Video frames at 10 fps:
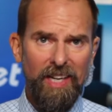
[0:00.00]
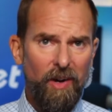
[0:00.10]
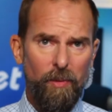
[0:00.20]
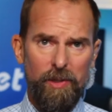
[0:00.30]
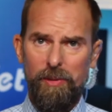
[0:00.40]

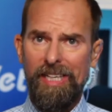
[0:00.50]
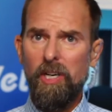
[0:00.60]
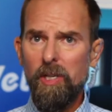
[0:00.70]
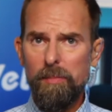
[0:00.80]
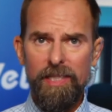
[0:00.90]
We're doing
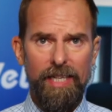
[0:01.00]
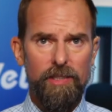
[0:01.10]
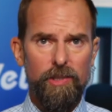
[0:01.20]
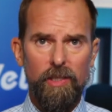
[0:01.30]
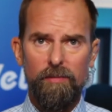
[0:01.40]
curbside
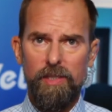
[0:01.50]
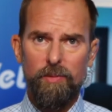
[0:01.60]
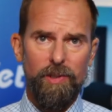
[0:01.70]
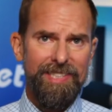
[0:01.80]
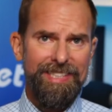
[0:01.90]
service.
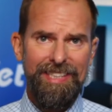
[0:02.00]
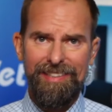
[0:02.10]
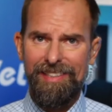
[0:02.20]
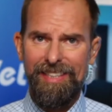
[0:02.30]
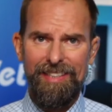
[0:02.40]
We're seeing
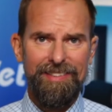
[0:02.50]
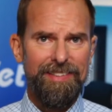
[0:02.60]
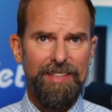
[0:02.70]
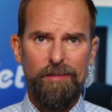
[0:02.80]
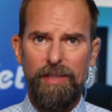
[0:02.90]
things
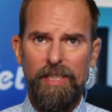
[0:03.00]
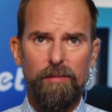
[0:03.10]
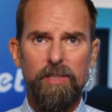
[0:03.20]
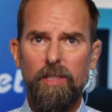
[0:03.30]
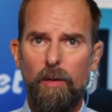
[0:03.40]
that we
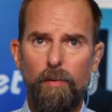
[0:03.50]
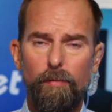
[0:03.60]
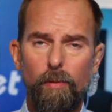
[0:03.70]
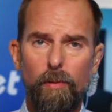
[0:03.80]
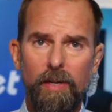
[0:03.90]
never saw
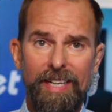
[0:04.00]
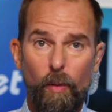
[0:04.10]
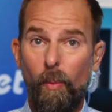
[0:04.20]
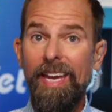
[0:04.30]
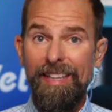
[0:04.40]
before in a
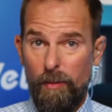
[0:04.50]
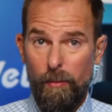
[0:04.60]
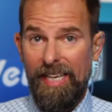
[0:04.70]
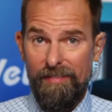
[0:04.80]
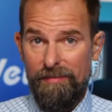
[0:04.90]
way that
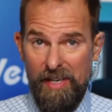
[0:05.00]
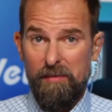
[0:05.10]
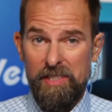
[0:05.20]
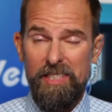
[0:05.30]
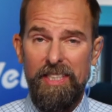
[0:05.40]
we have
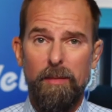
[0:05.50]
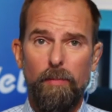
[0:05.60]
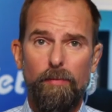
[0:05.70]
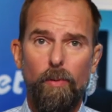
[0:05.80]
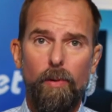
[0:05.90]
never seen them
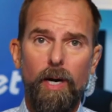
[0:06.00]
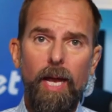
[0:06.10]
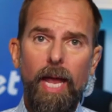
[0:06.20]
before.